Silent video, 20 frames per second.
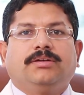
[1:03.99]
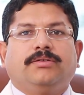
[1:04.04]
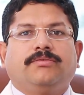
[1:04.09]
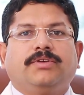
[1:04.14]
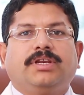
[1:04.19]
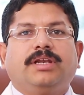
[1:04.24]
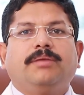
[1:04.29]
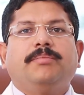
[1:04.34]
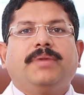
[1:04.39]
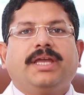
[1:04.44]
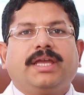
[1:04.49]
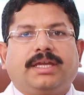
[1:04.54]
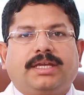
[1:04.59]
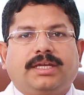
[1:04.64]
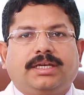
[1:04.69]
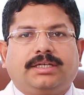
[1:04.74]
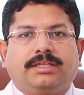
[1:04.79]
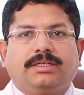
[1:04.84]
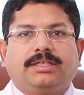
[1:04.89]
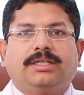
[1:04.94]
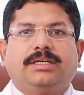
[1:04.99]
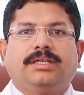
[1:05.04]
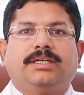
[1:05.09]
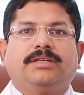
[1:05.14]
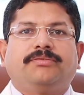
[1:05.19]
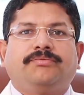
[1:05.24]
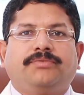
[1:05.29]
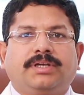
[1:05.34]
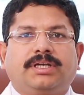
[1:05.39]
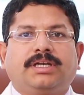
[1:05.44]
will make it
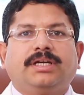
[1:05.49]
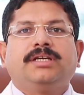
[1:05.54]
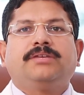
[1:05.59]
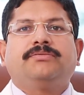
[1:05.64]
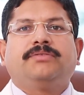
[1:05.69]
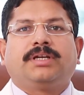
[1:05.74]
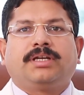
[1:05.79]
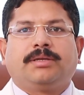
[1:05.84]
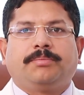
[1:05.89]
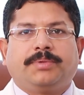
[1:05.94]
difficult for